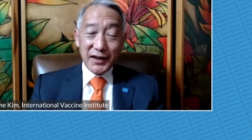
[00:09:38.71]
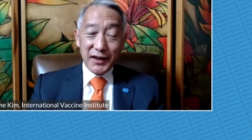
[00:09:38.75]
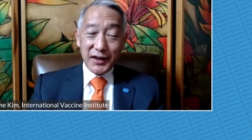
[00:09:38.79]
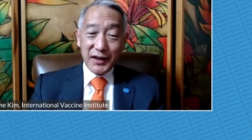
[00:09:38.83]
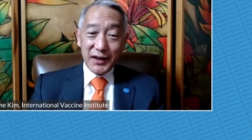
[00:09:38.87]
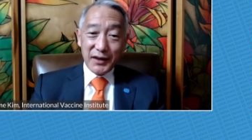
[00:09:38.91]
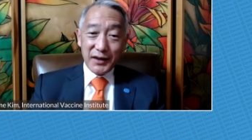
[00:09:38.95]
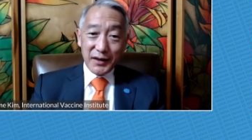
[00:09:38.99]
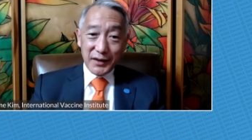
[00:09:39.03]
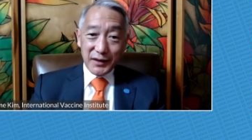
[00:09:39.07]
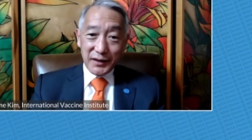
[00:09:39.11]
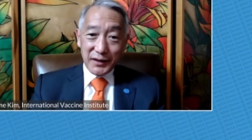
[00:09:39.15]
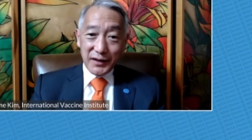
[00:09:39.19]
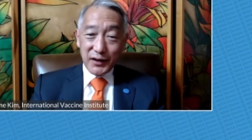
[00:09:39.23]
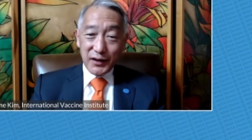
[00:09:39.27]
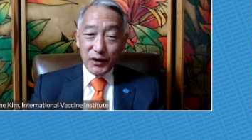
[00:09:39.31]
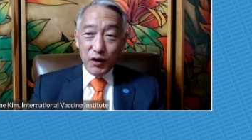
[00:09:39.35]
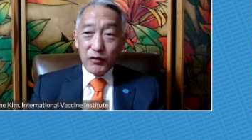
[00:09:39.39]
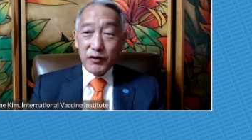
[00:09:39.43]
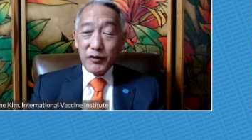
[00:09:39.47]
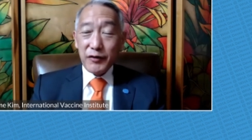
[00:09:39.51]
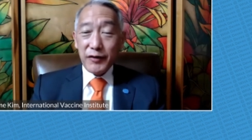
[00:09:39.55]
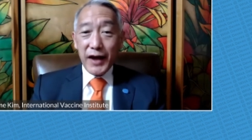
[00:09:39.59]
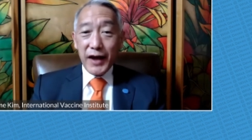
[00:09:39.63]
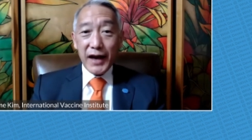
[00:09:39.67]
The
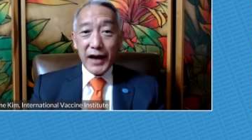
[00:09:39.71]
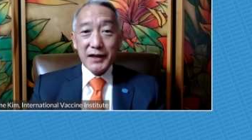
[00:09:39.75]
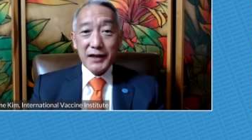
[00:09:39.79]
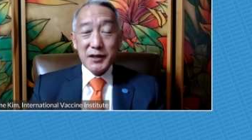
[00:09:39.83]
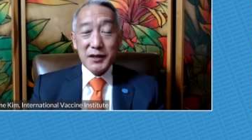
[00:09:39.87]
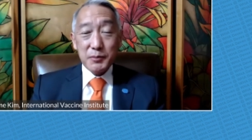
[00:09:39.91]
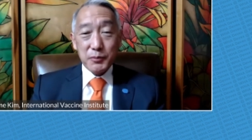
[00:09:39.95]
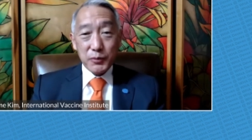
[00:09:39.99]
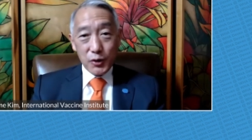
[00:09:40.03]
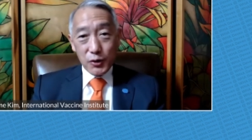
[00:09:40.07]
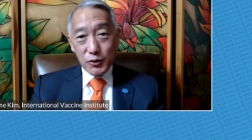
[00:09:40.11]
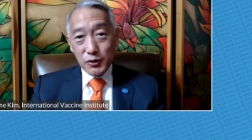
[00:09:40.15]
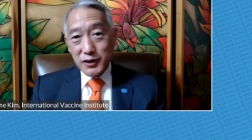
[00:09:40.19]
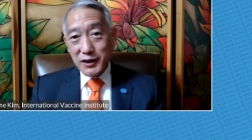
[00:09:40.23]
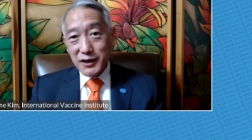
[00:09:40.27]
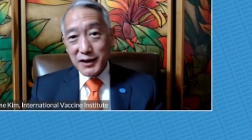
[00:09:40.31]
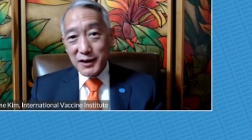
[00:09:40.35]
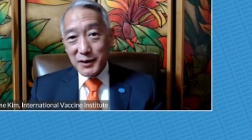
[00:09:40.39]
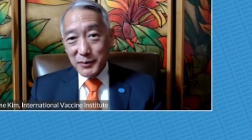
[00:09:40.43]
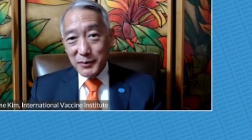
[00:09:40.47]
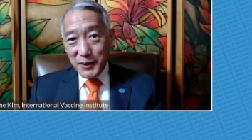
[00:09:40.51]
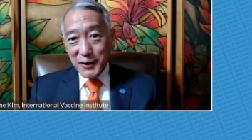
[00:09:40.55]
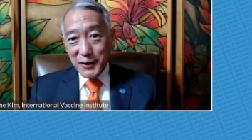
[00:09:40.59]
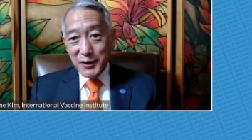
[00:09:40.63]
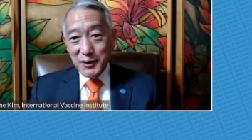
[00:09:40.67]
Novavax
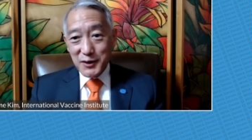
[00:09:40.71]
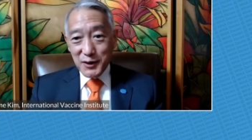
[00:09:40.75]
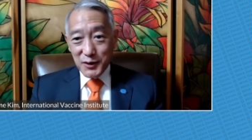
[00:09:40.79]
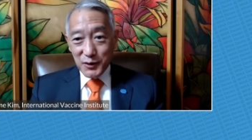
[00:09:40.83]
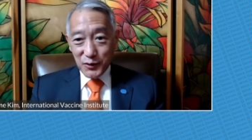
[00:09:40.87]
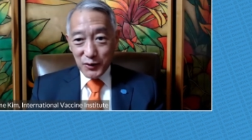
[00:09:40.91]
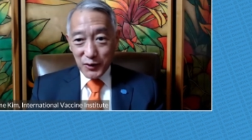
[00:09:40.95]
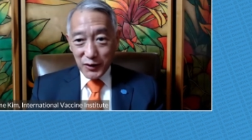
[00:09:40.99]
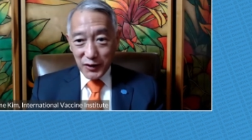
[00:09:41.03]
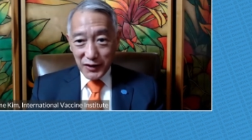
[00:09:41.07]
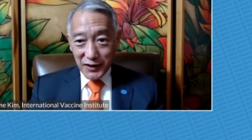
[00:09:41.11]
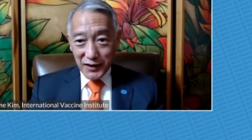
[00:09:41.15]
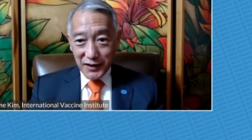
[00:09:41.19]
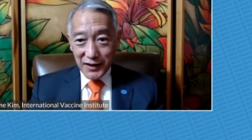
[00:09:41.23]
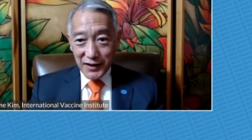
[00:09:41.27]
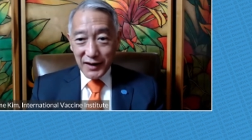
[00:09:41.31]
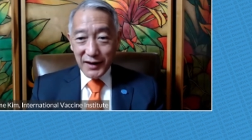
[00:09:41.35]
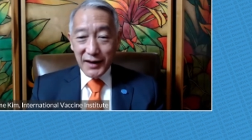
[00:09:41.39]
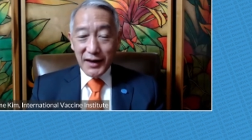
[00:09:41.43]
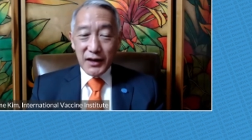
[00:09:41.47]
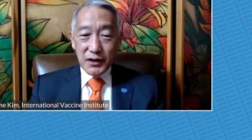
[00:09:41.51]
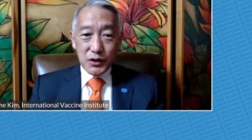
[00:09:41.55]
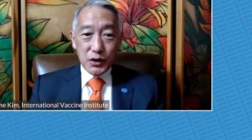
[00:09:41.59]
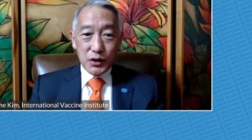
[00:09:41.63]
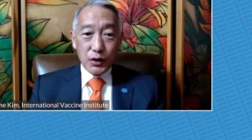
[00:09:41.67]
protein appears to work.
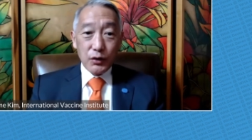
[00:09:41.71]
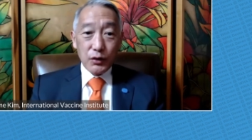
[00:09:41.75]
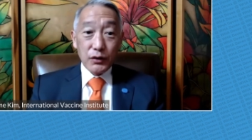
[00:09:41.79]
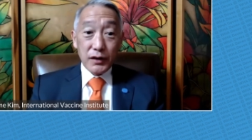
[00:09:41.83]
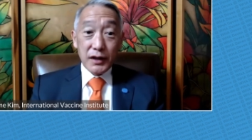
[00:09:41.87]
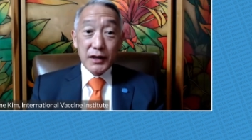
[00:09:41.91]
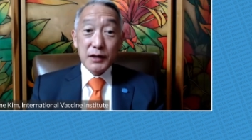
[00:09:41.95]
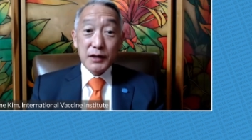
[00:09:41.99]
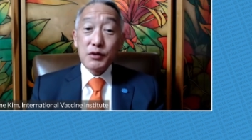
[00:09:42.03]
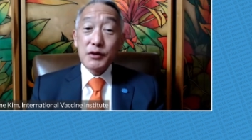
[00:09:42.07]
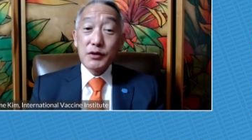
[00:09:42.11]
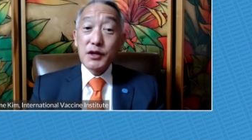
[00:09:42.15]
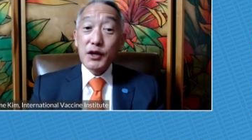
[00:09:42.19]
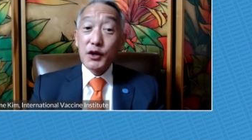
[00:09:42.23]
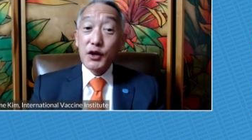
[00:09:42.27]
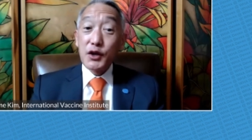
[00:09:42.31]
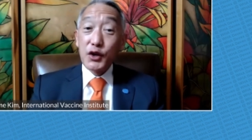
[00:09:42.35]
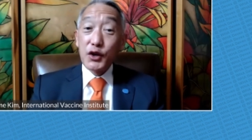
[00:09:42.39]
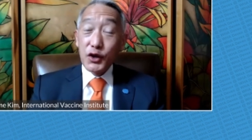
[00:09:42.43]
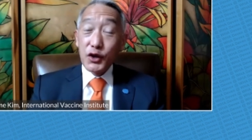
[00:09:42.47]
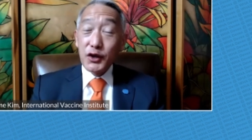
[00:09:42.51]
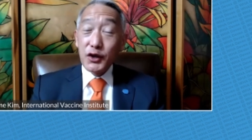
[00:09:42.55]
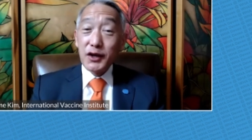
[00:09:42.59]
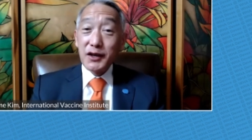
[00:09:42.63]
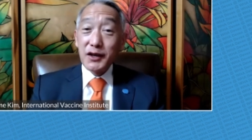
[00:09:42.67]
So this was a
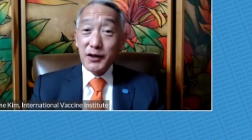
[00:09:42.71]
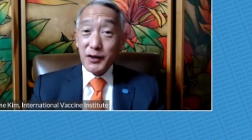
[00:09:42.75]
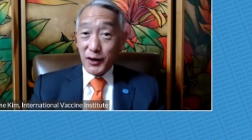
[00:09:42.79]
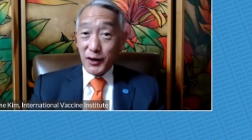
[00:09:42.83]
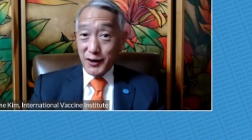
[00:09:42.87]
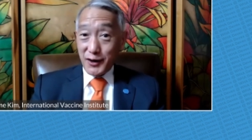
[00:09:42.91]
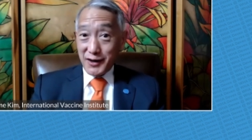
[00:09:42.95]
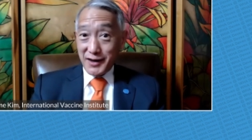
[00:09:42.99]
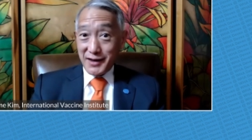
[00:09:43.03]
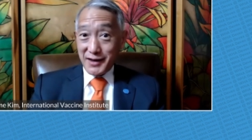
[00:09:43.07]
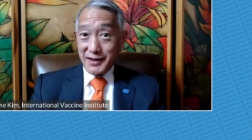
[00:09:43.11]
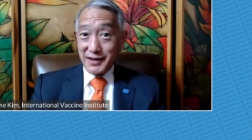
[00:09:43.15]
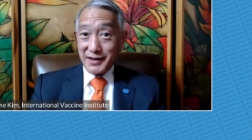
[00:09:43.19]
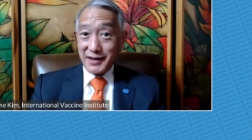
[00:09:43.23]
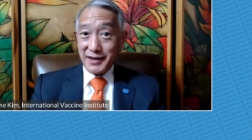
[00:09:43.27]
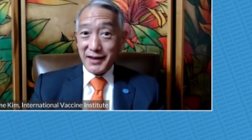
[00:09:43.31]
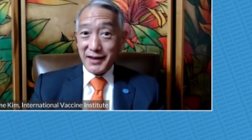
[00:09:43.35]
good target.